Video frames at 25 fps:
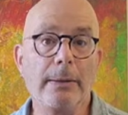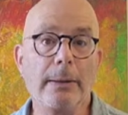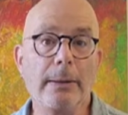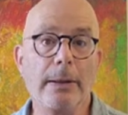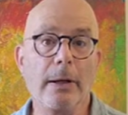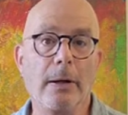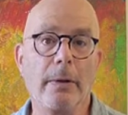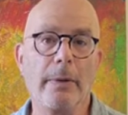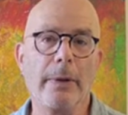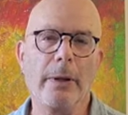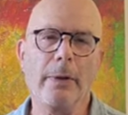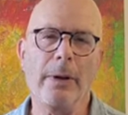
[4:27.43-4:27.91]
you
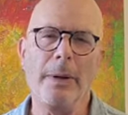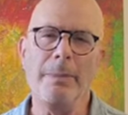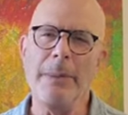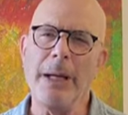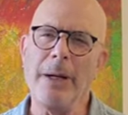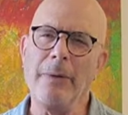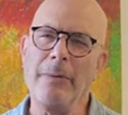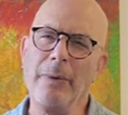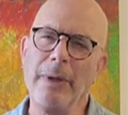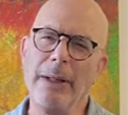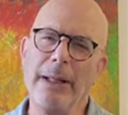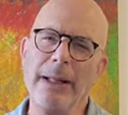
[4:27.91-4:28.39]
know, although I'm
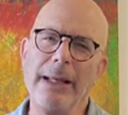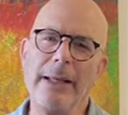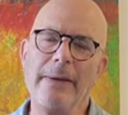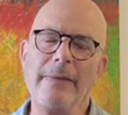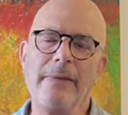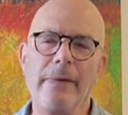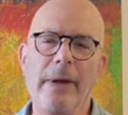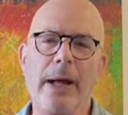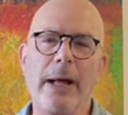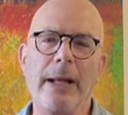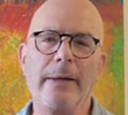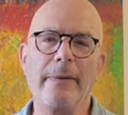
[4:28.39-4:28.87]
not really
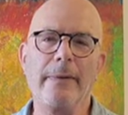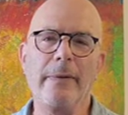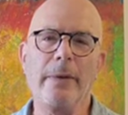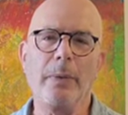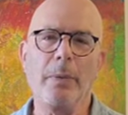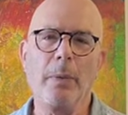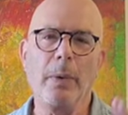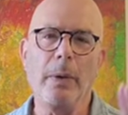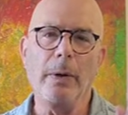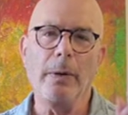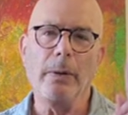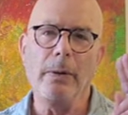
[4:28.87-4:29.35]
fond of the
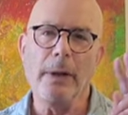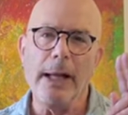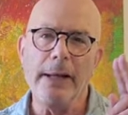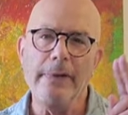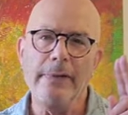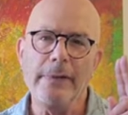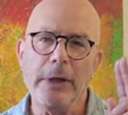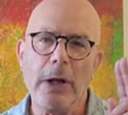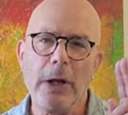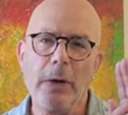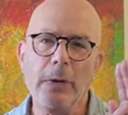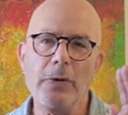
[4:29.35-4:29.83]
word
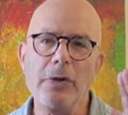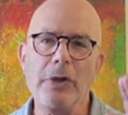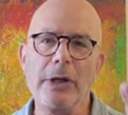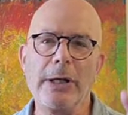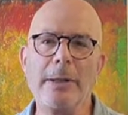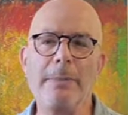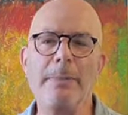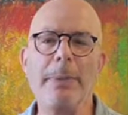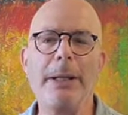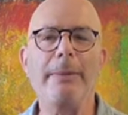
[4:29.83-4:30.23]
life coaching,